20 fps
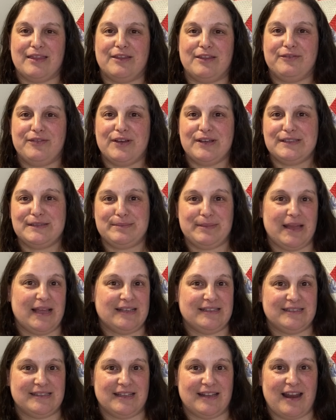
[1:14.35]
The first
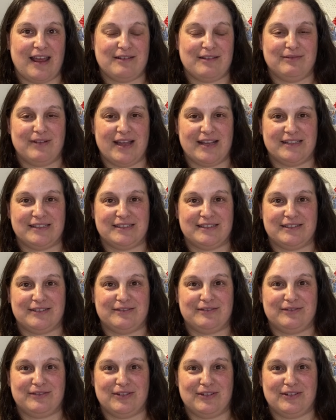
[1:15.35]
place that I went
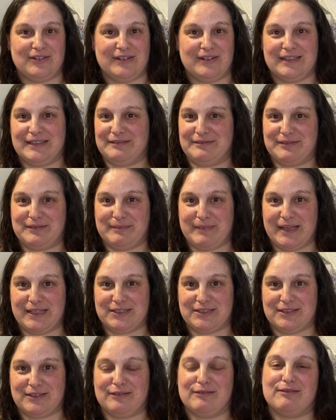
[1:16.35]
for
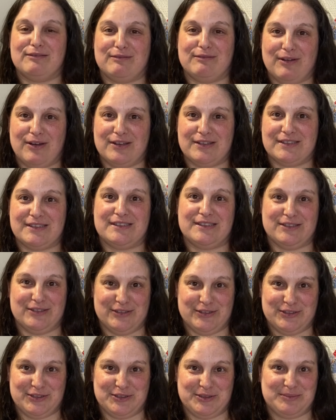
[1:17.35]
information was
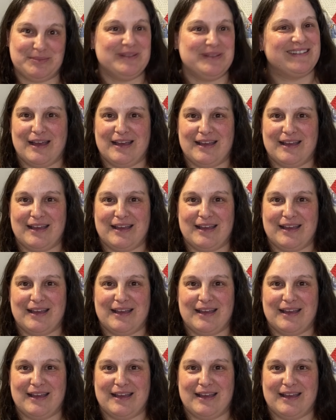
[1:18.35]
YouTube.